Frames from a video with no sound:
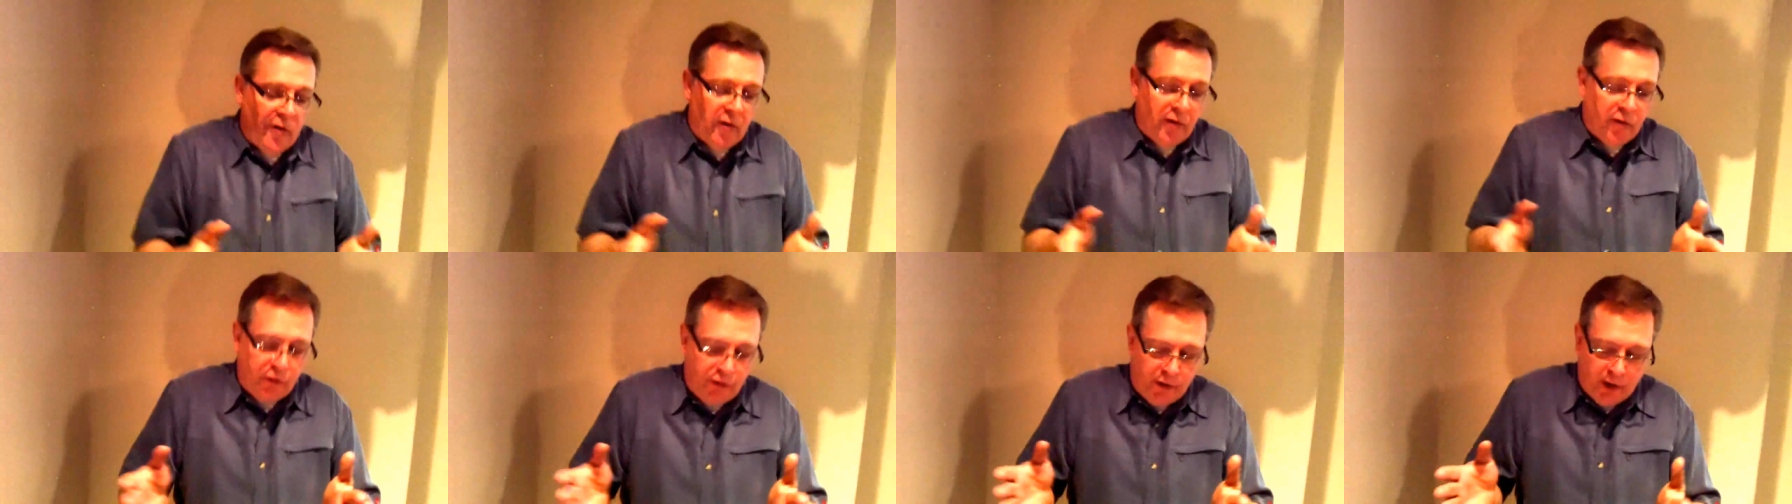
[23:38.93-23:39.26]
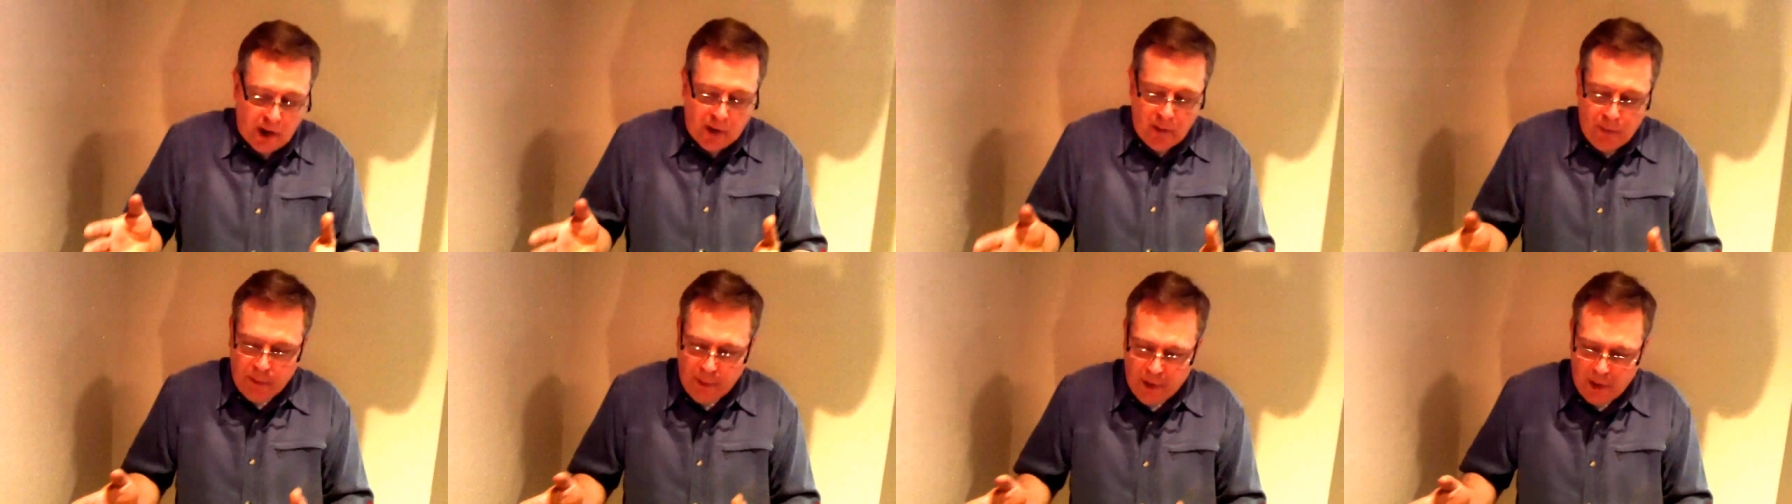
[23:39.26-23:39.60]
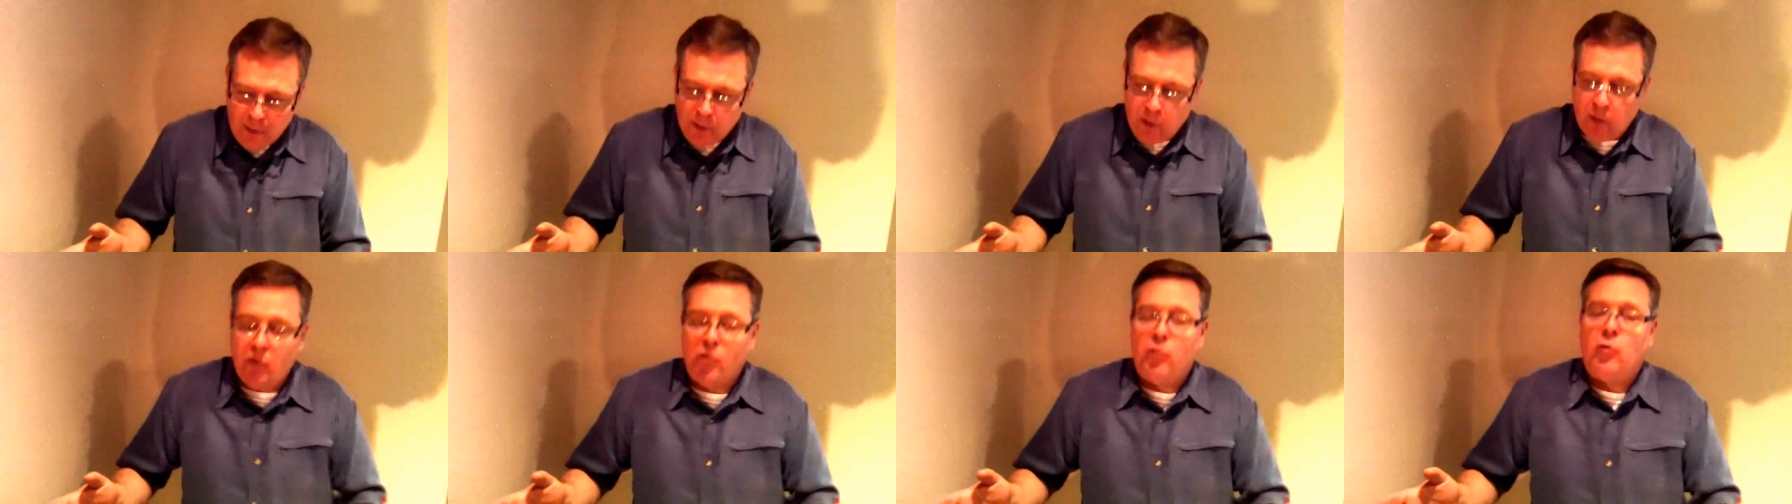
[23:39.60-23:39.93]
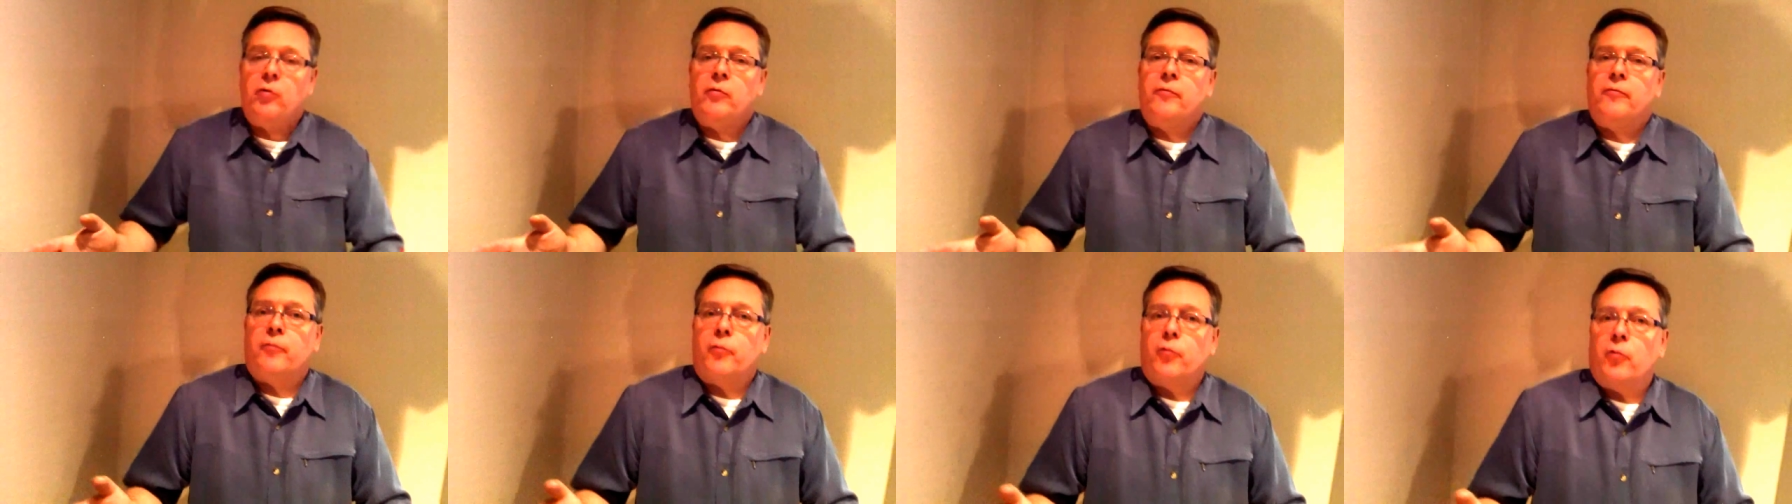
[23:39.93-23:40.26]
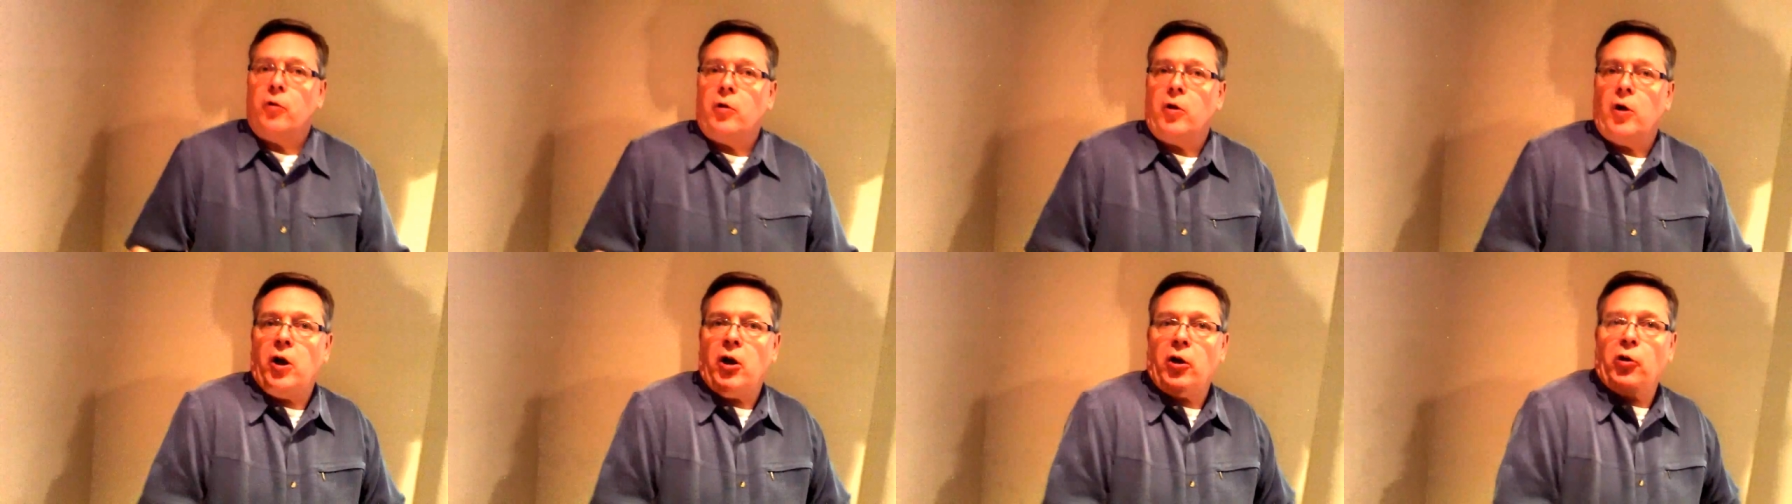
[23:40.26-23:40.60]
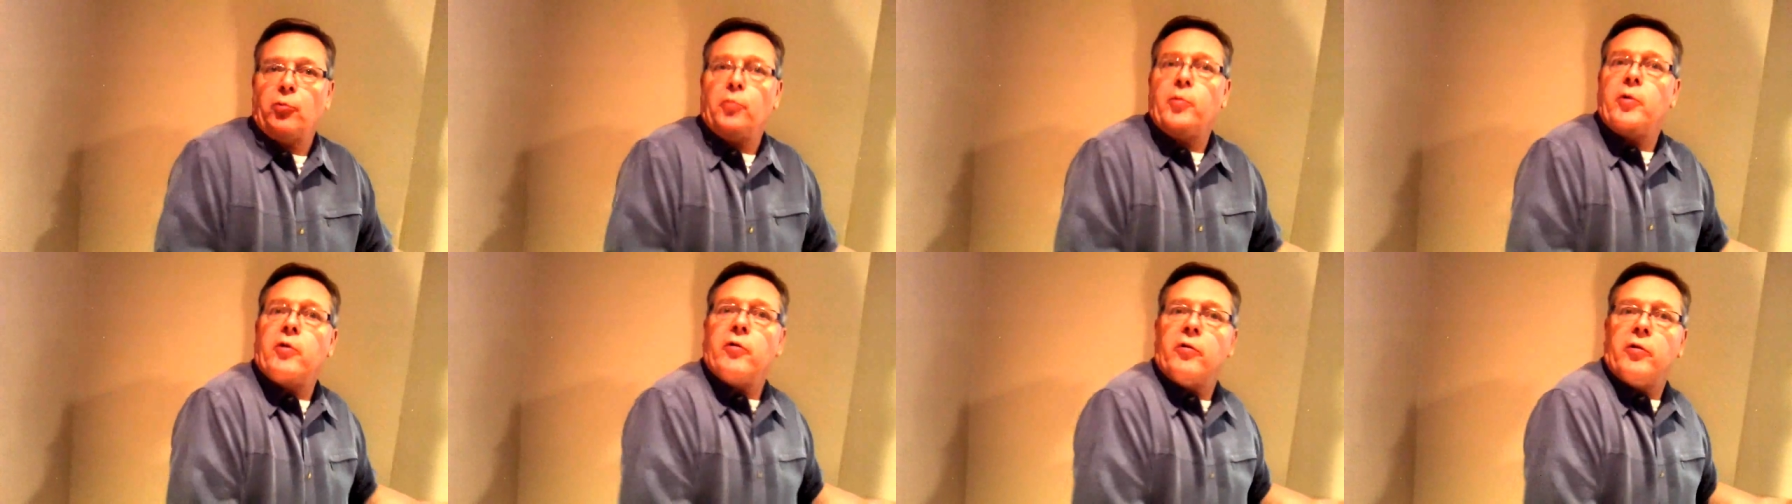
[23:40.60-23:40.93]
than the same people for a
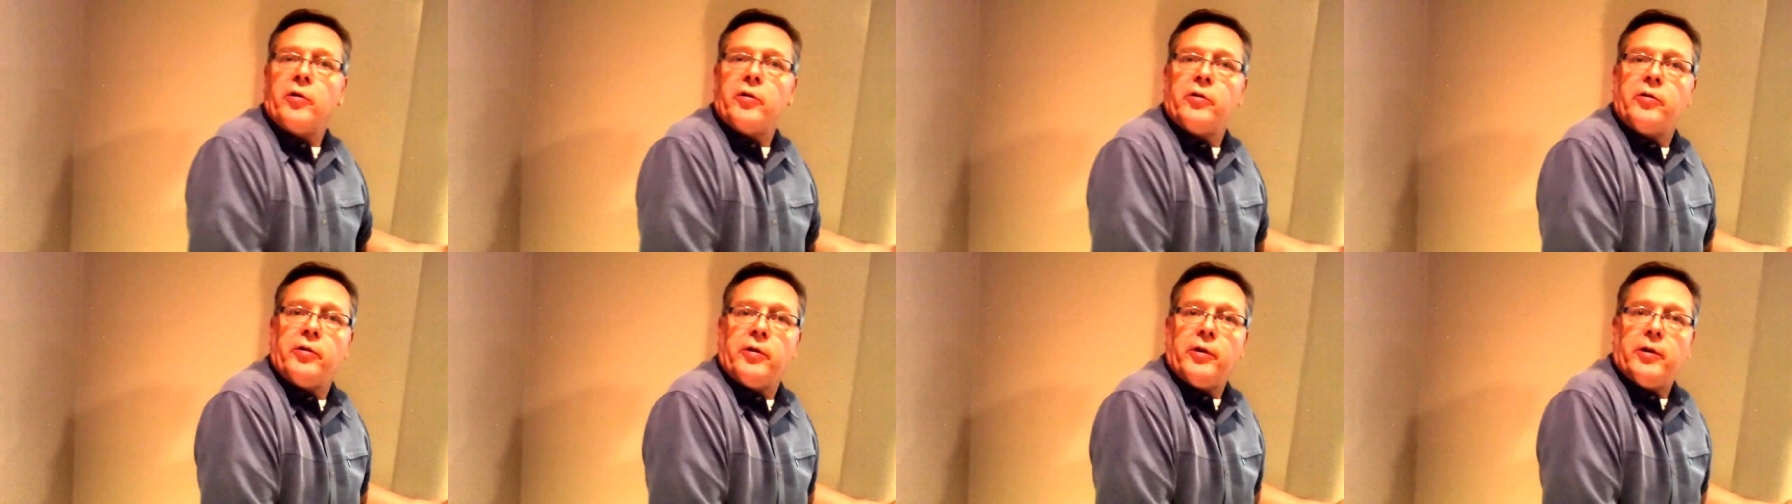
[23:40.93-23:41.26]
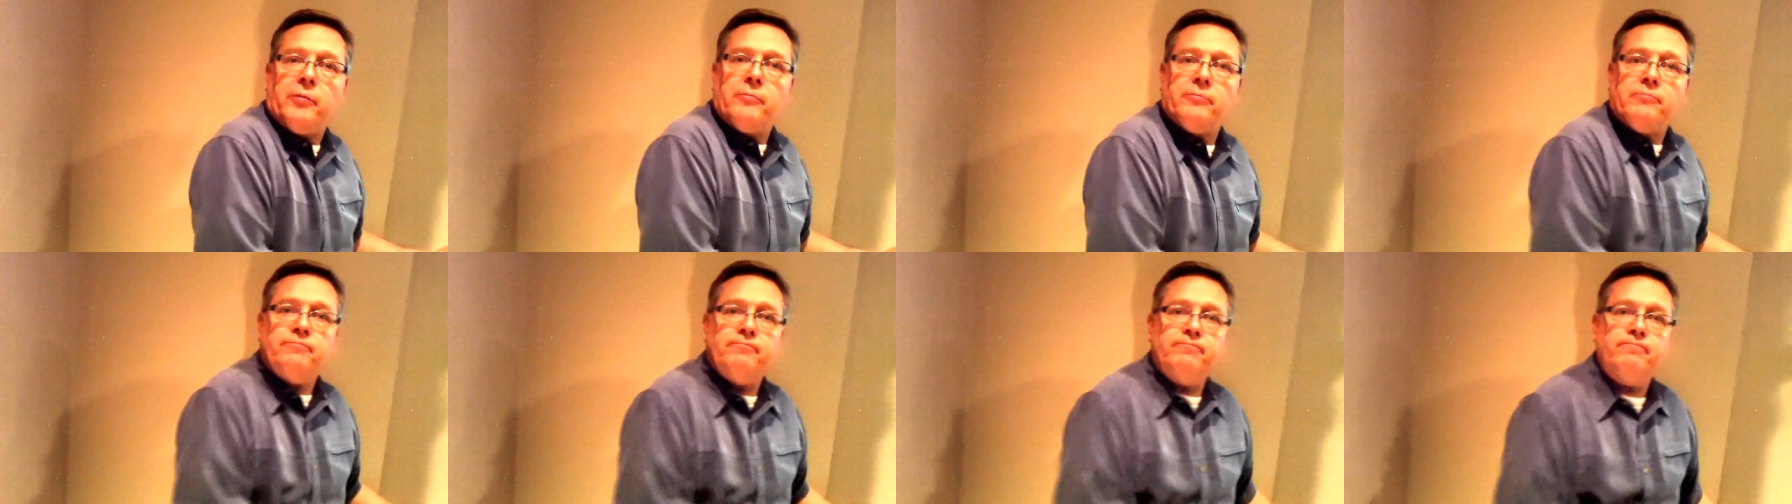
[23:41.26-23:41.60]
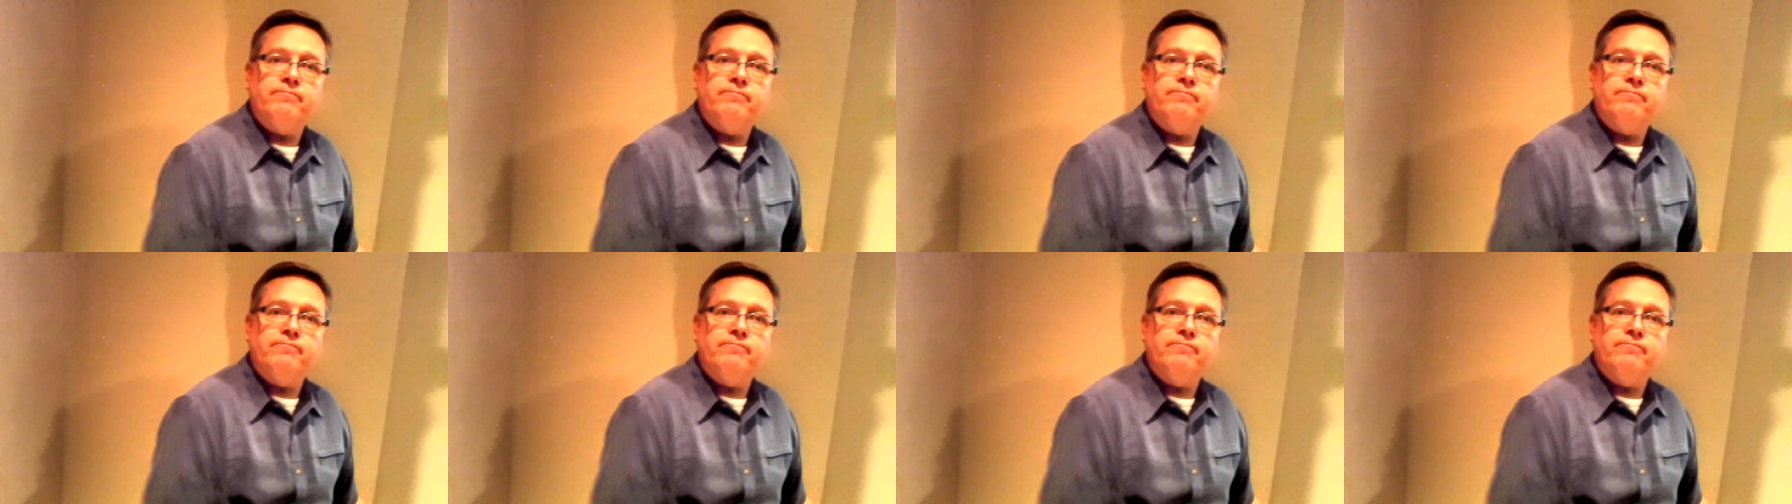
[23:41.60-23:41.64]
longer period of time.